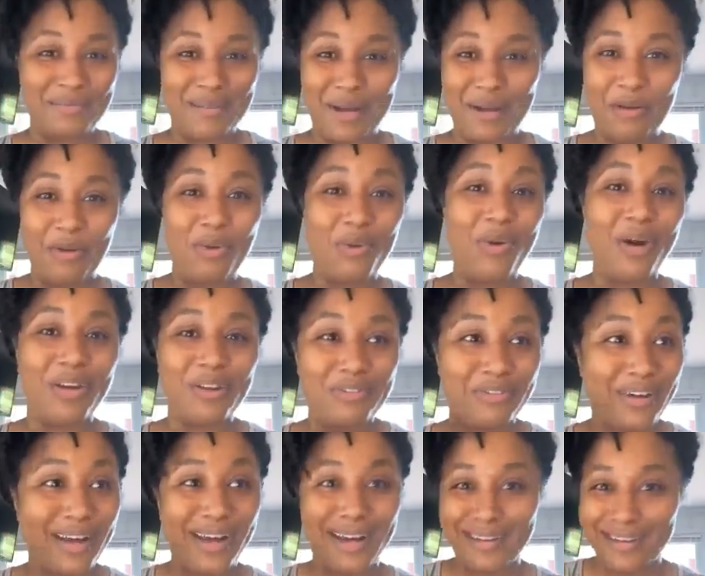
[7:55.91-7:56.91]
I'm not going to
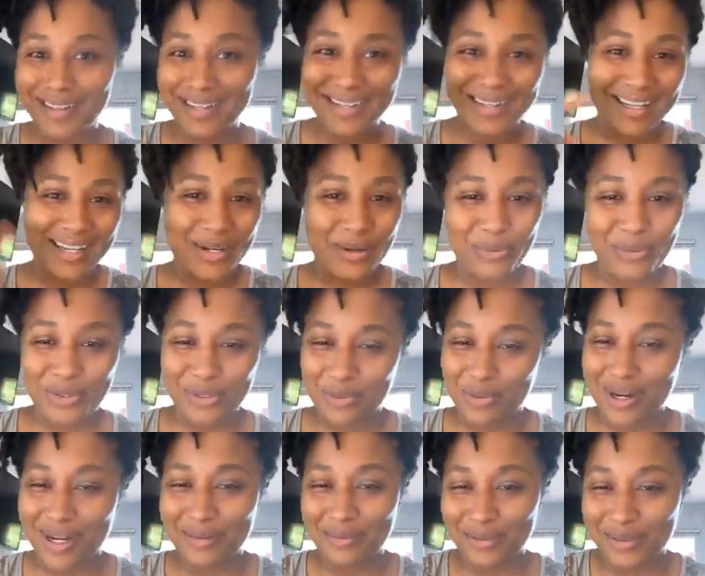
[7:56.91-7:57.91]
qualify
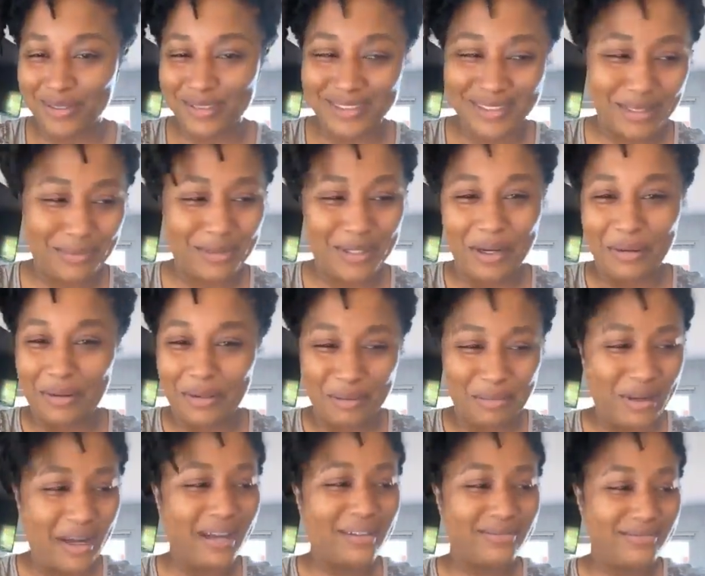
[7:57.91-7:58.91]
which white ones I'm
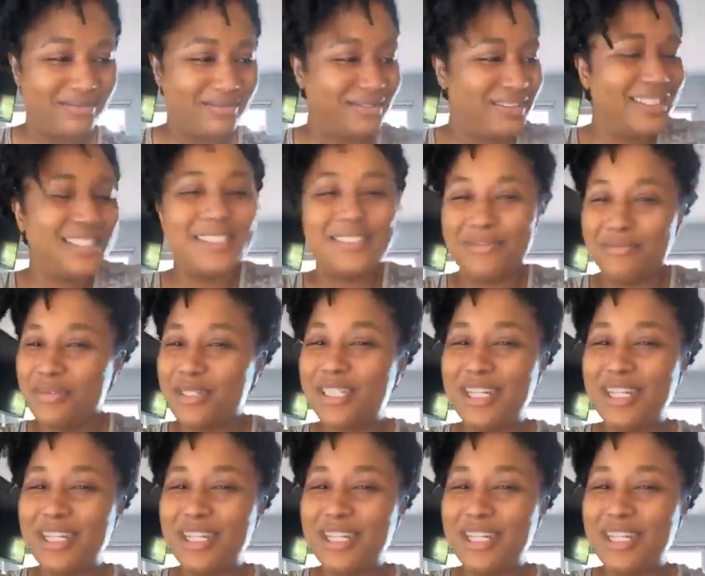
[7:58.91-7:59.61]
talking about. Just